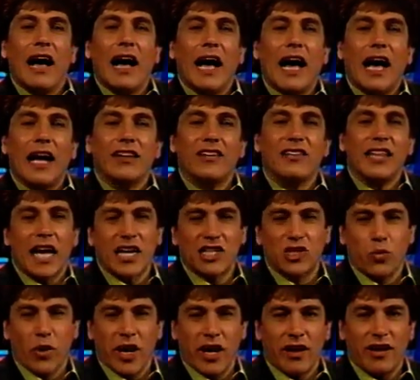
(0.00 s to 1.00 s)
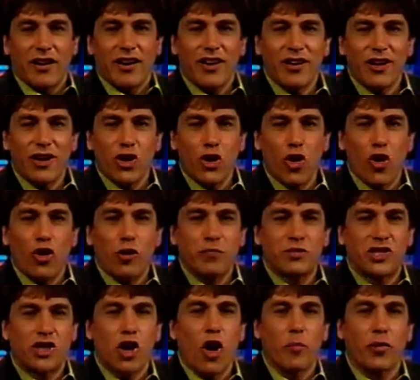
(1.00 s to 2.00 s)
And next week, Europe's
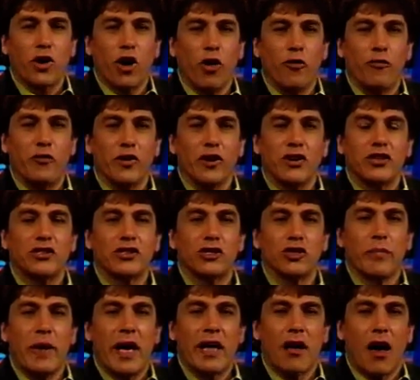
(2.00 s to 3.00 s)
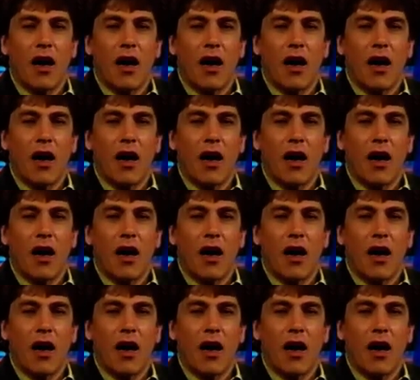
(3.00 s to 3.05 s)
top golfer.